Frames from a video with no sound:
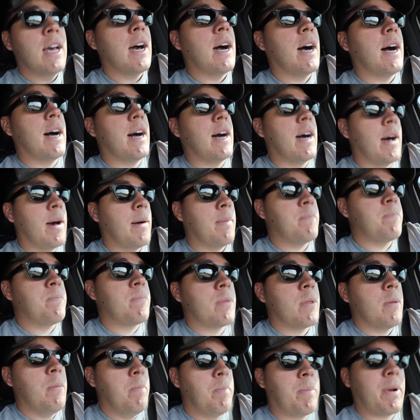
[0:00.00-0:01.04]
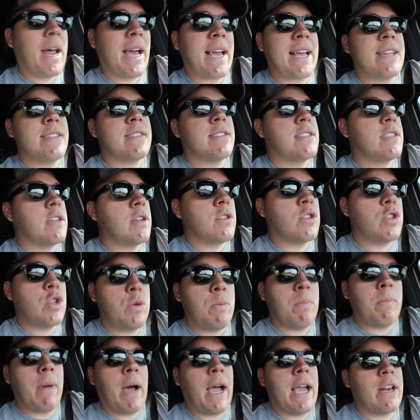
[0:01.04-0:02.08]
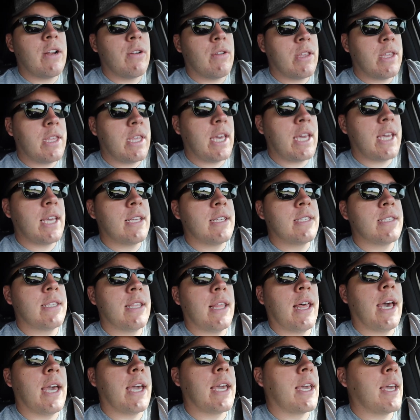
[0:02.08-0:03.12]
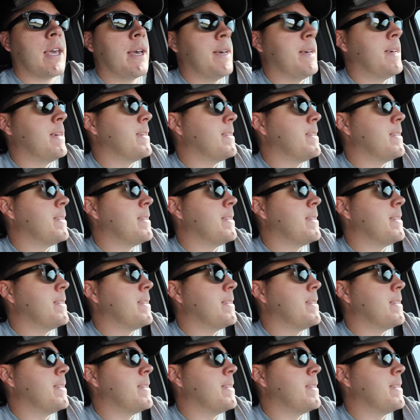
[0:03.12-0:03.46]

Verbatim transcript: Um, but I can still do minor things like